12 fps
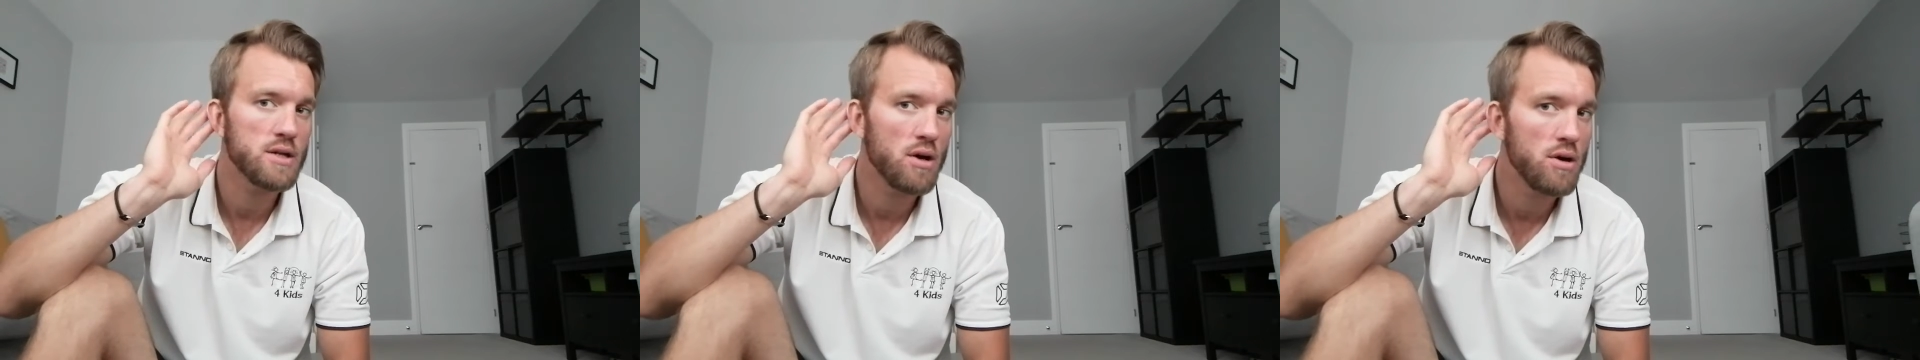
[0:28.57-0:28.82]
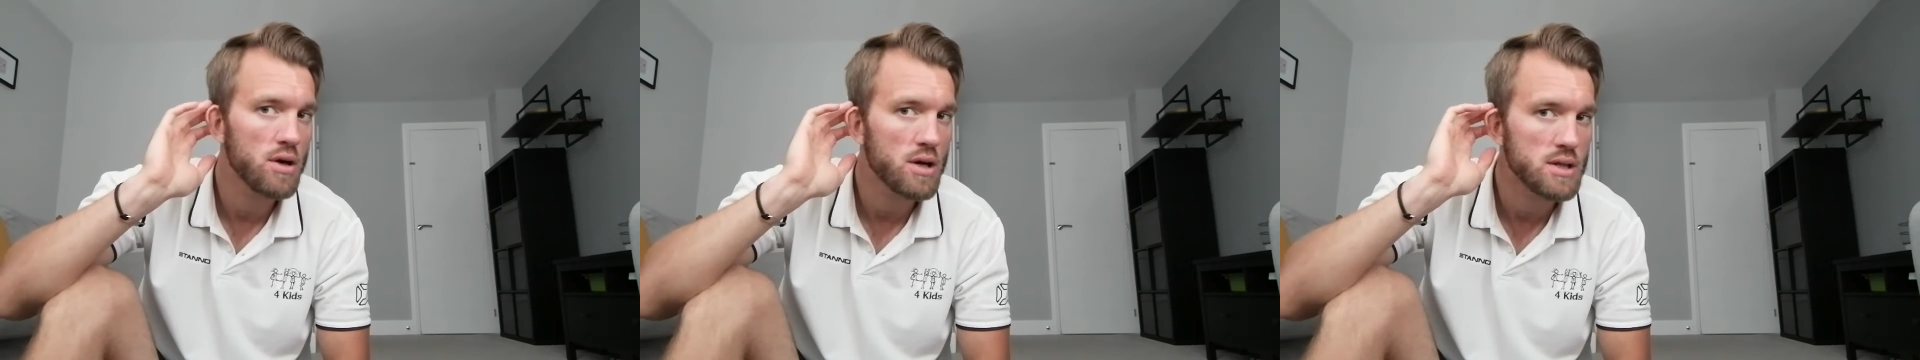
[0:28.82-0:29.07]
So
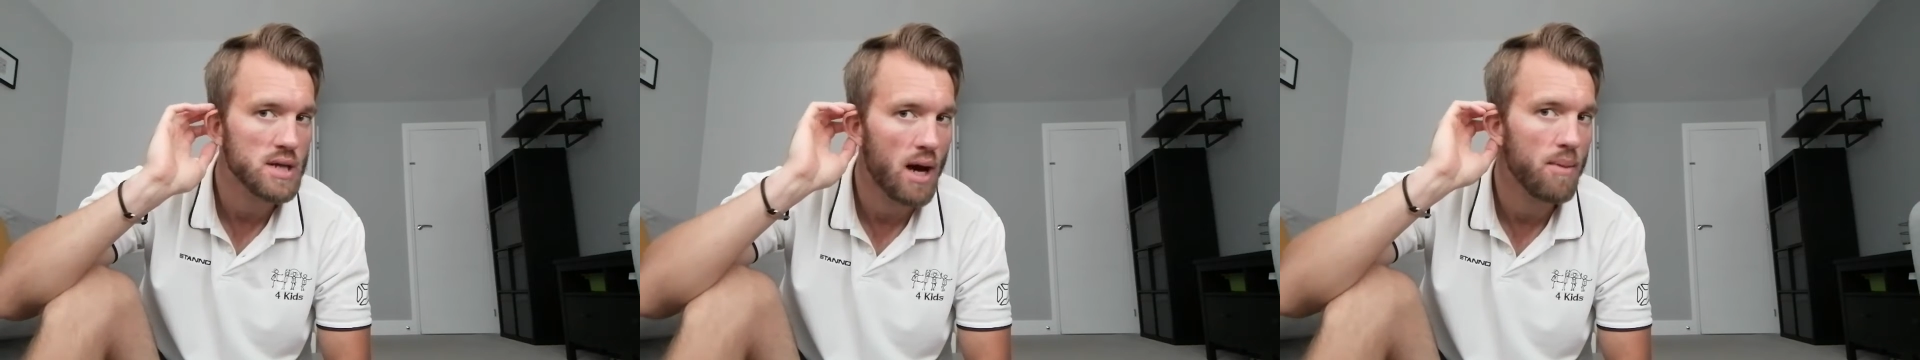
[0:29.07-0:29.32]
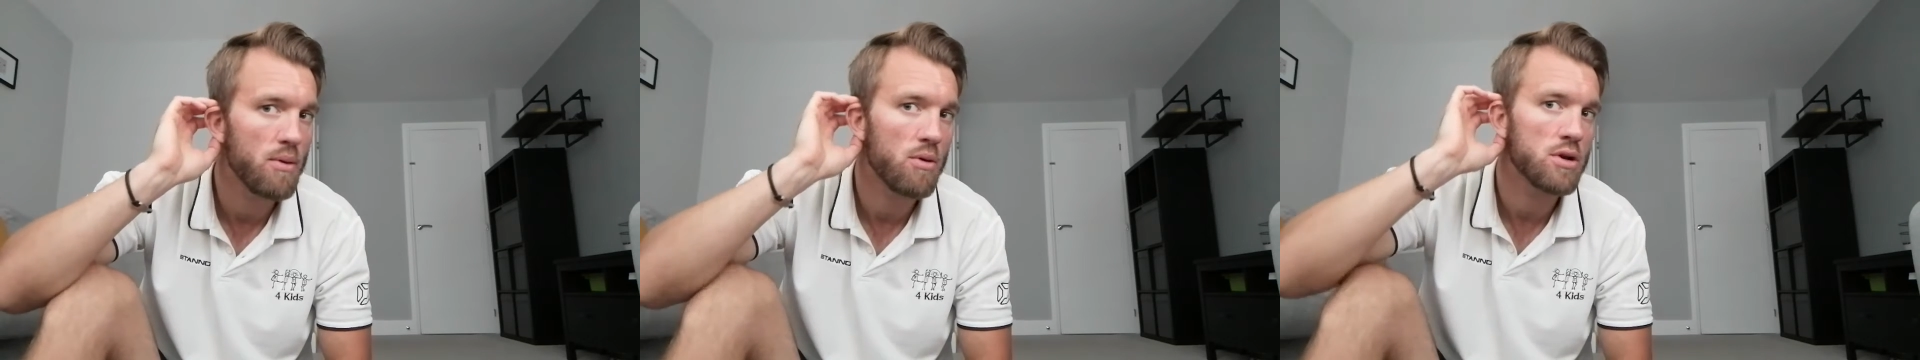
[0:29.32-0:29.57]
who can
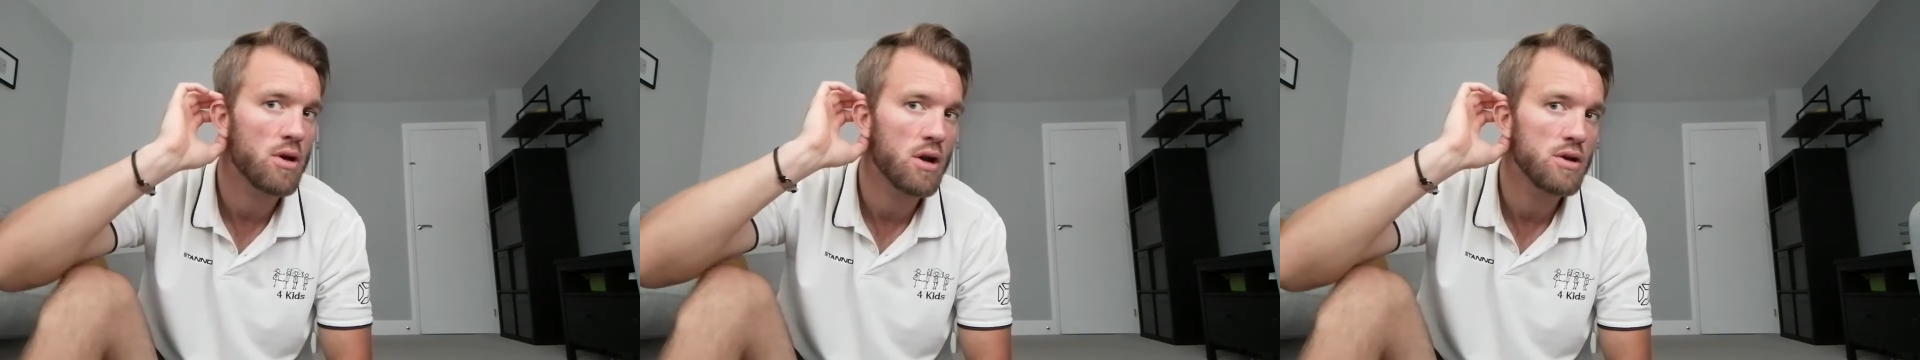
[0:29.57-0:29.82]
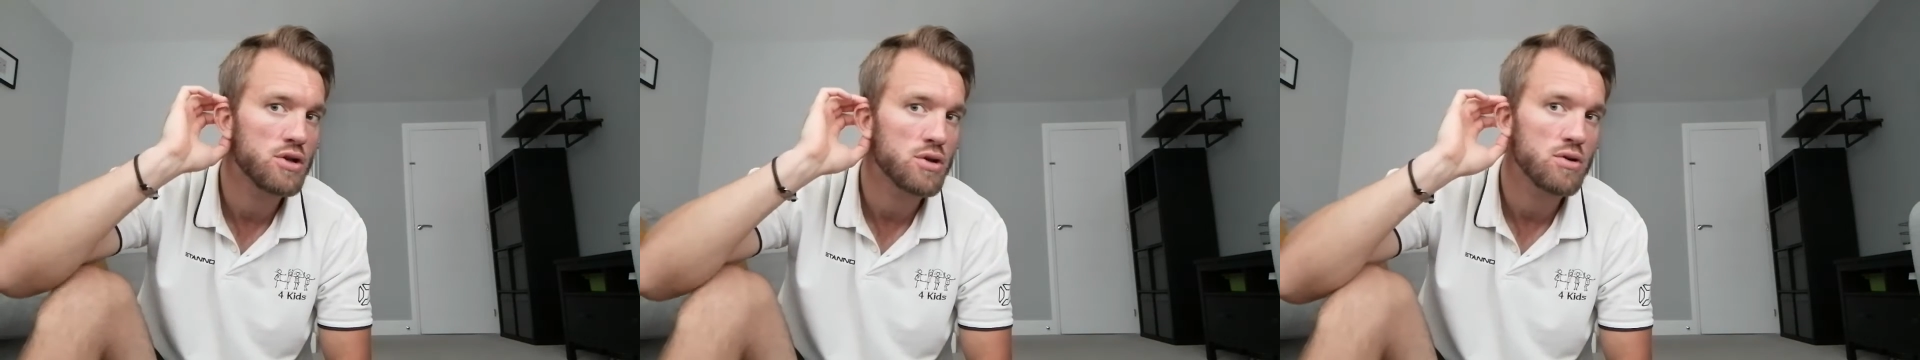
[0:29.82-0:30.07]
tell me what
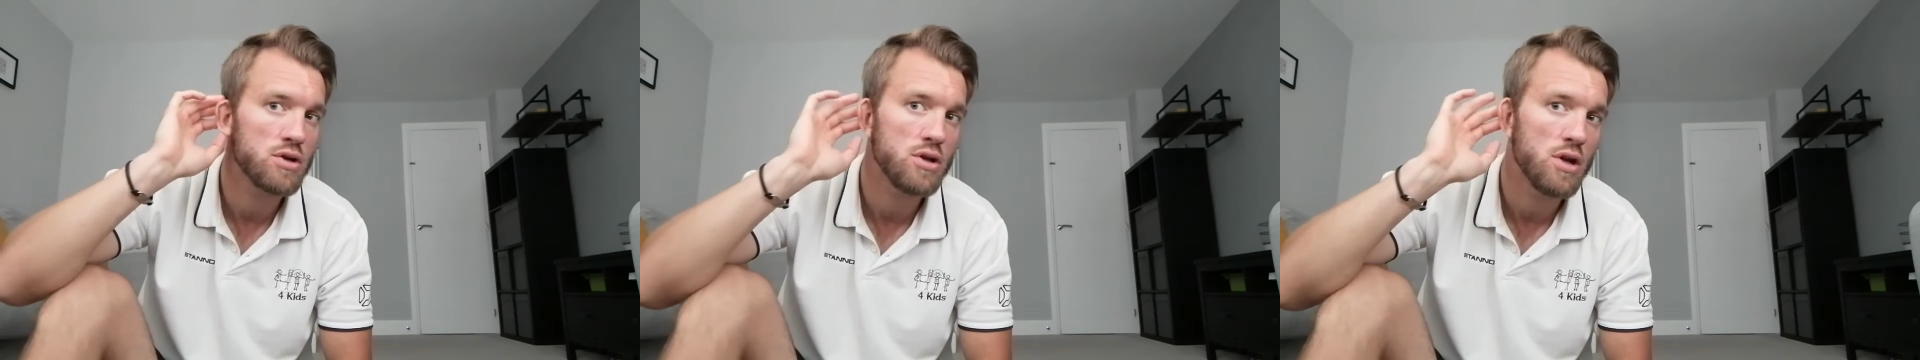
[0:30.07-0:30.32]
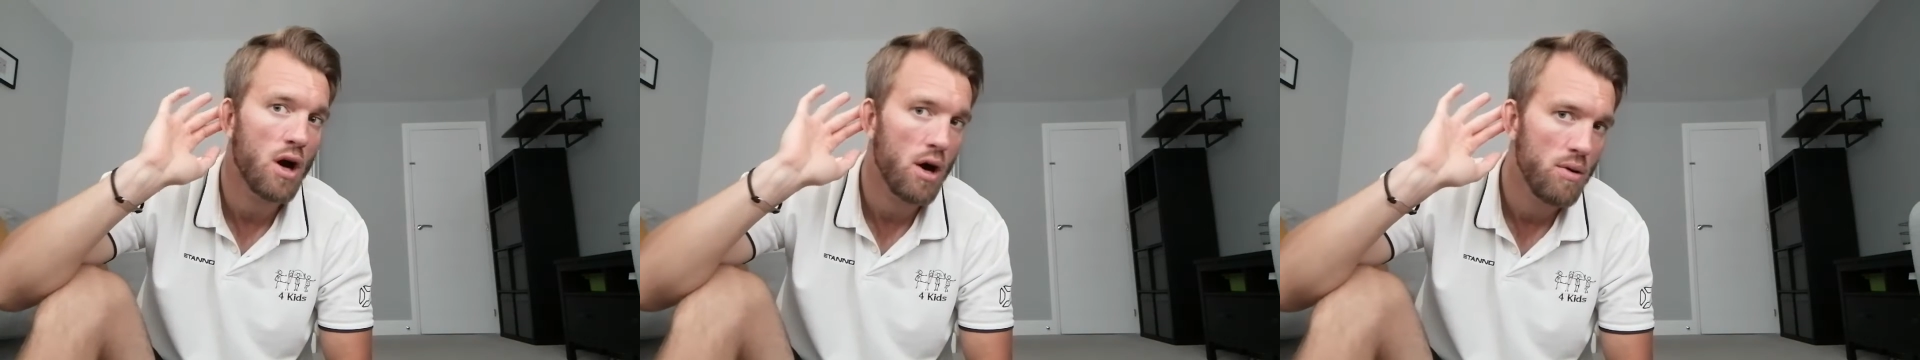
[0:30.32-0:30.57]
dinosaurs
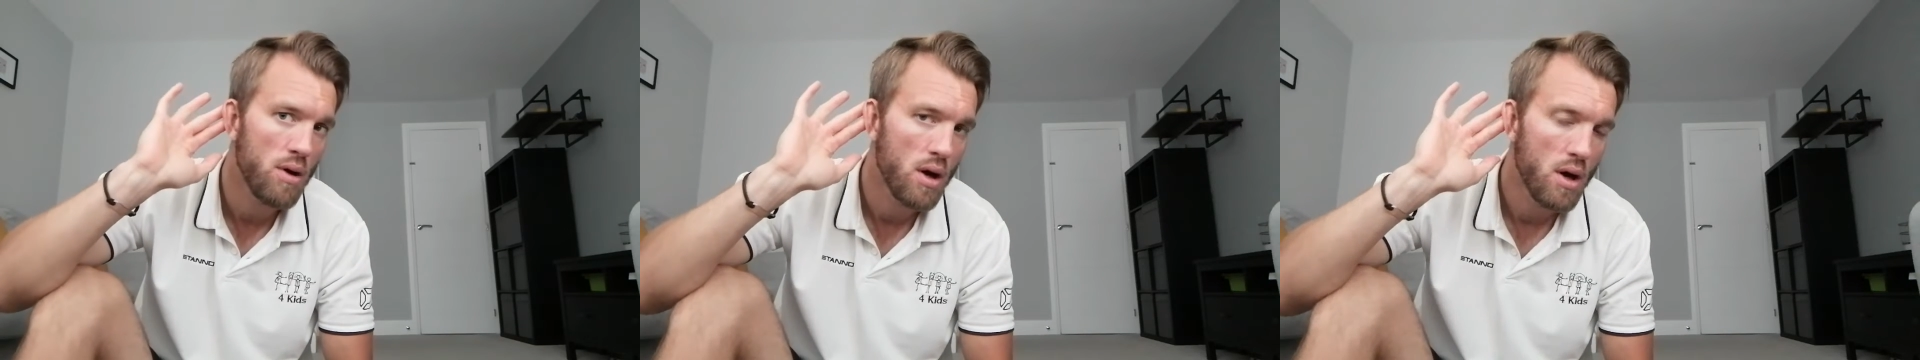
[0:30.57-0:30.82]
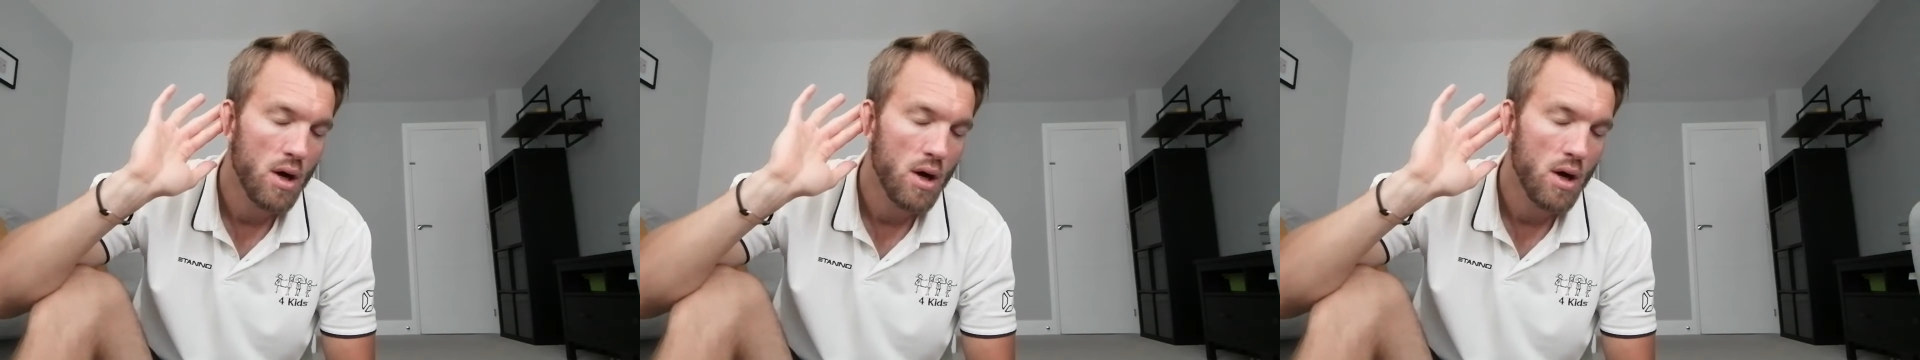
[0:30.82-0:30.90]
you know?